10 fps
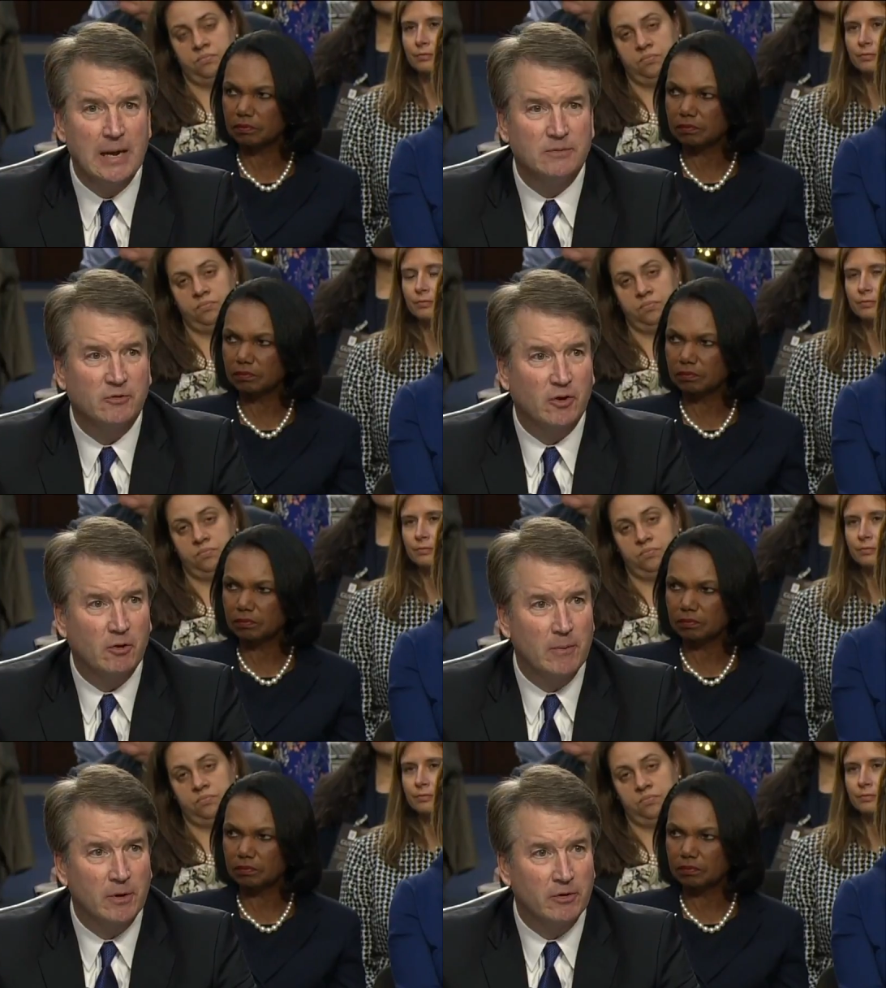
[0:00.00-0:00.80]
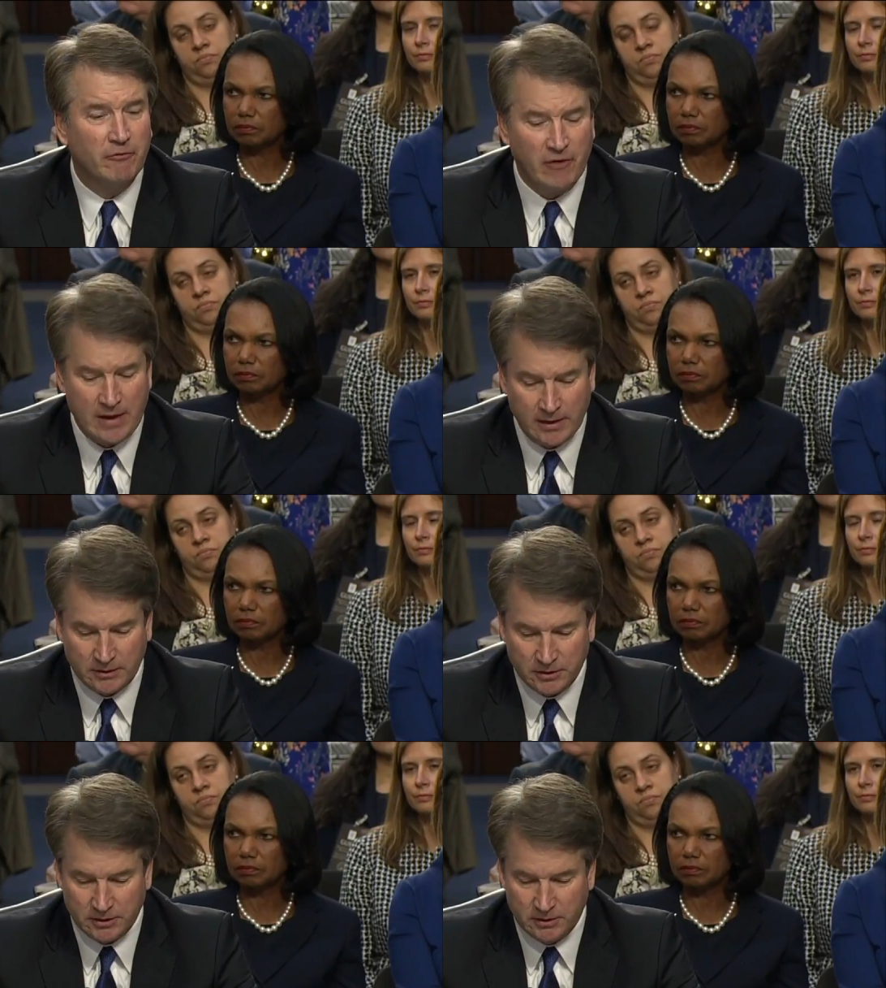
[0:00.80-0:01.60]
Speaker 1: likely will
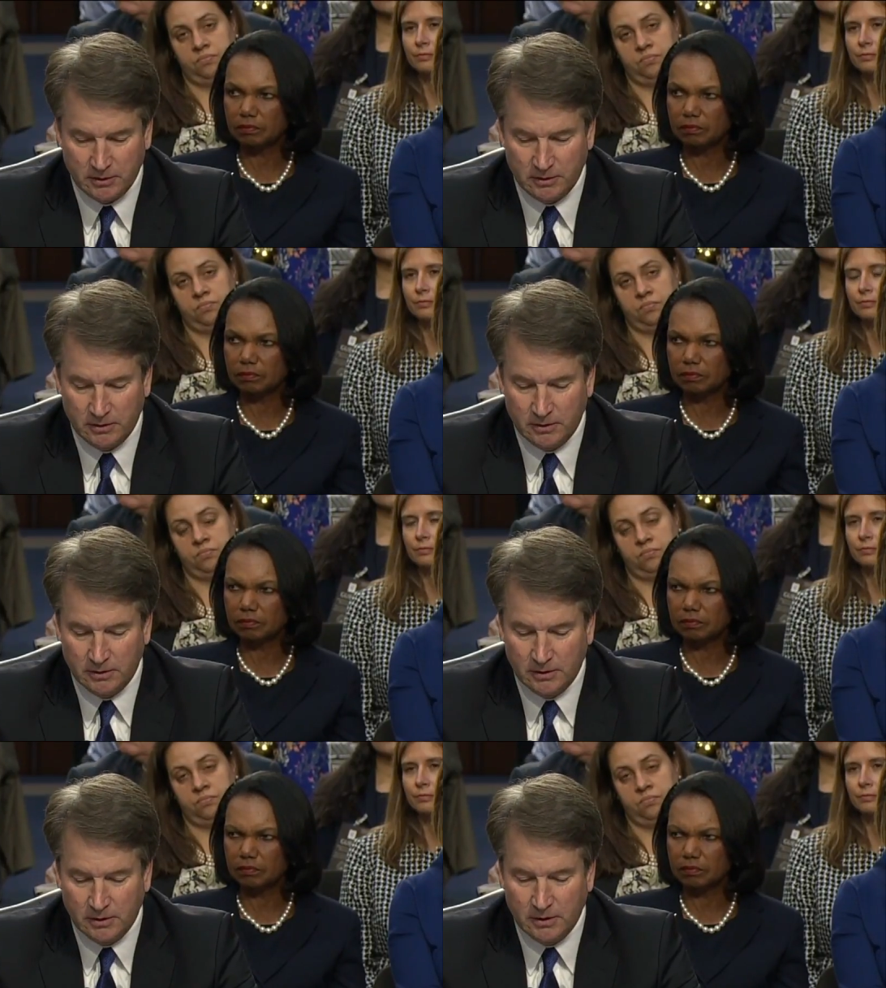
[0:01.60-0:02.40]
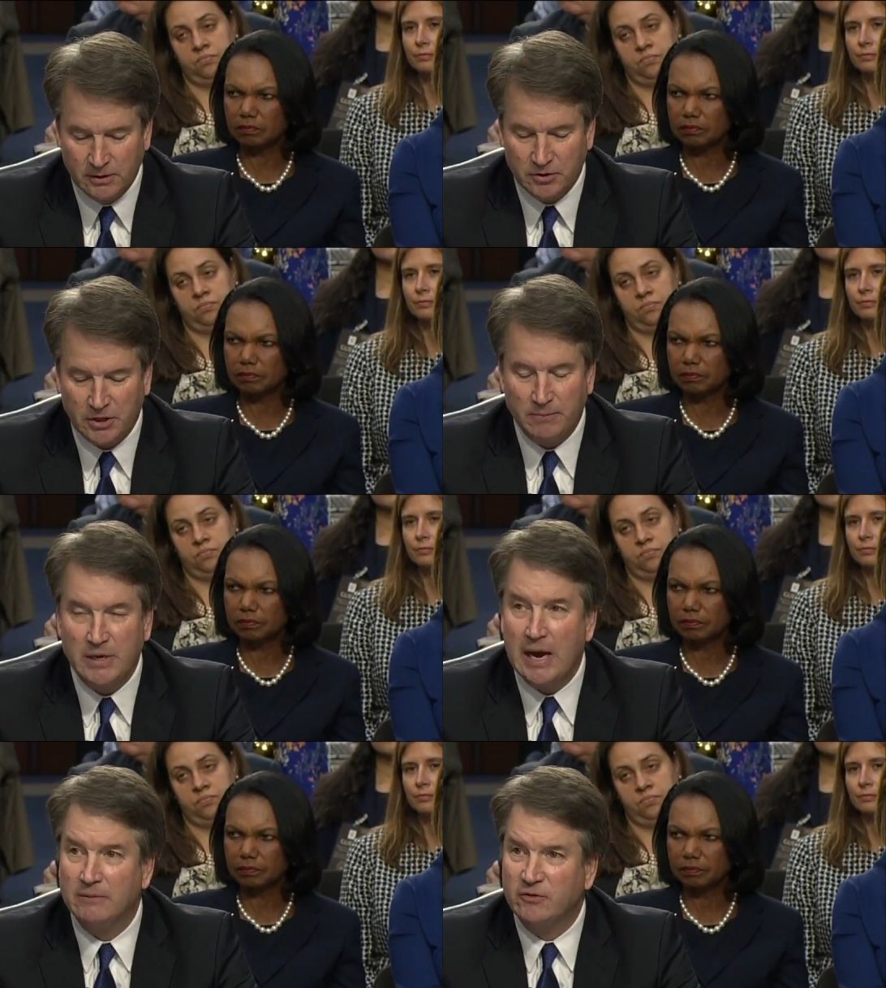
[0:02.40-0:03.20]
spar with Democratic senators
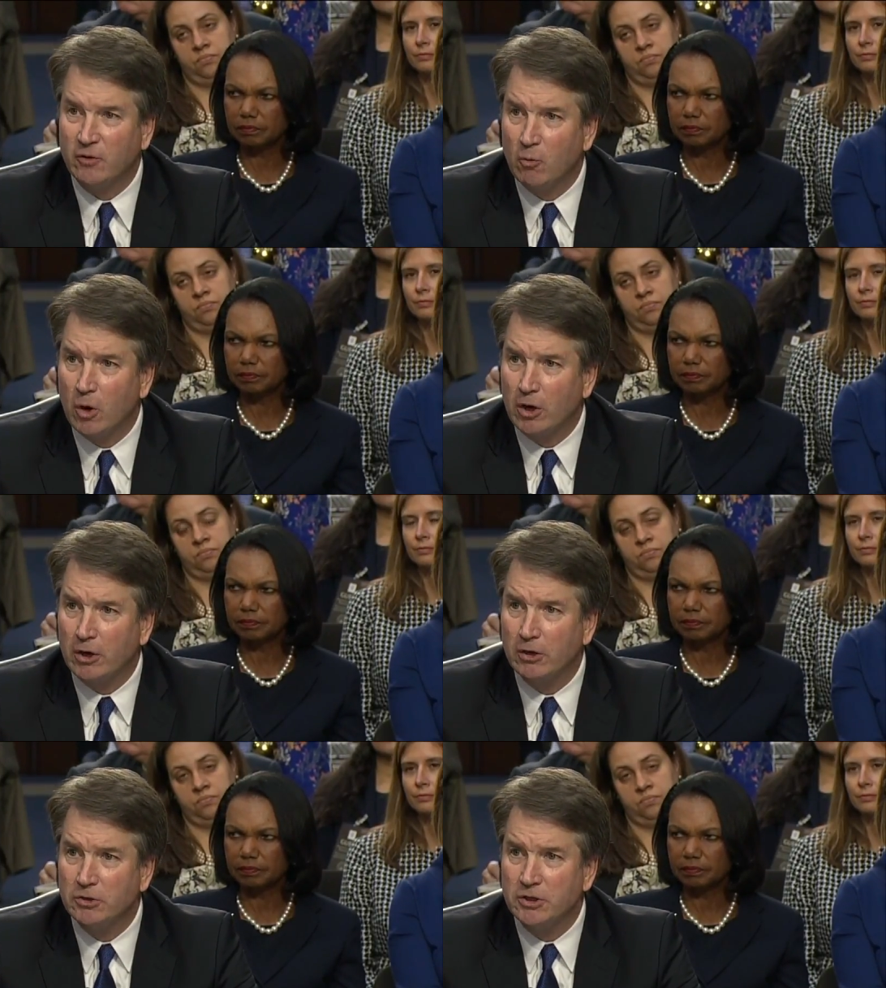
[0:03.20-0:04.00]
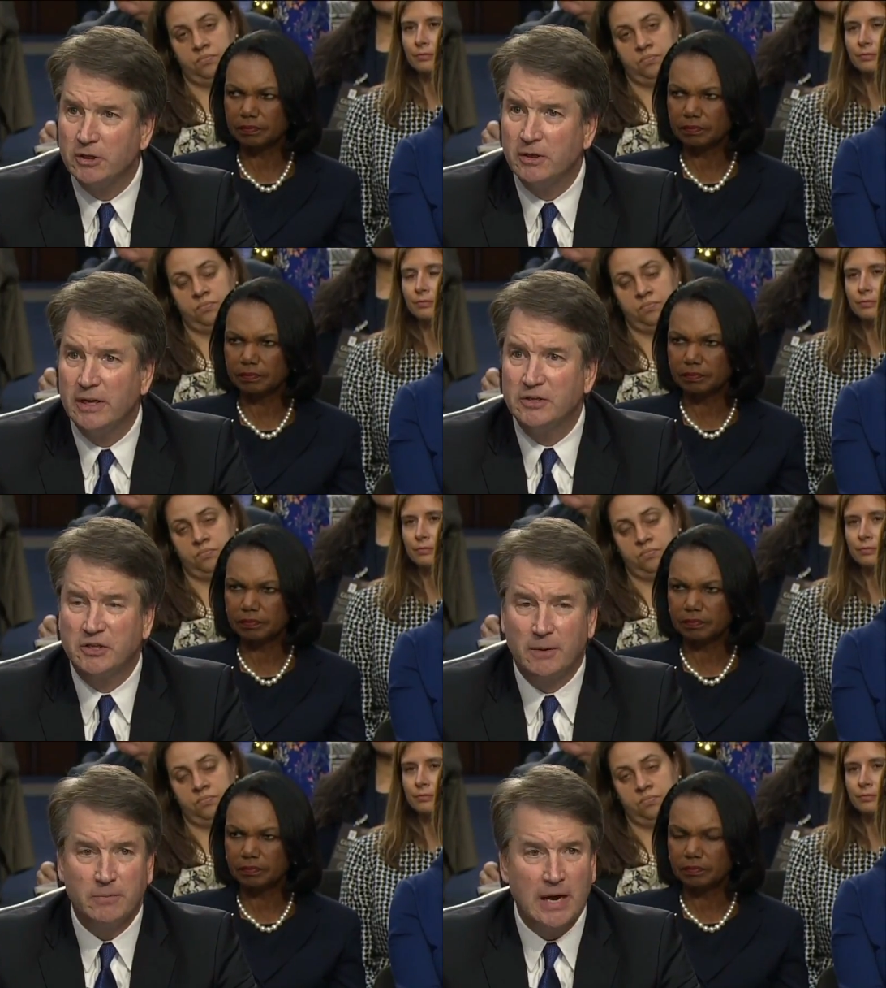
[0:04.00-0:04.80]
over abortion,